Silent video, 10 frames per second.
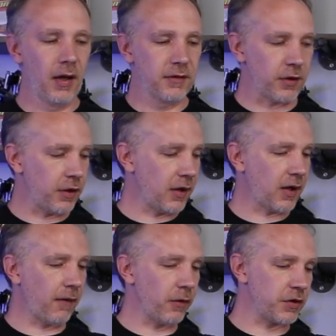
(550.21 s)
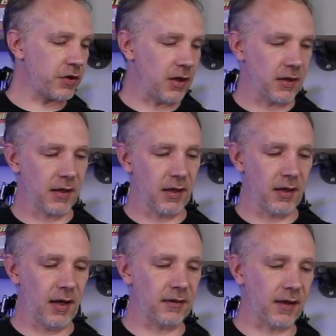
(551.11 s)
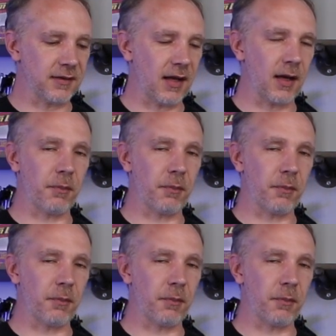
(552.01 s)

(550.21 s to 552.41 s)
so you can cover a sheet and get it anti-static.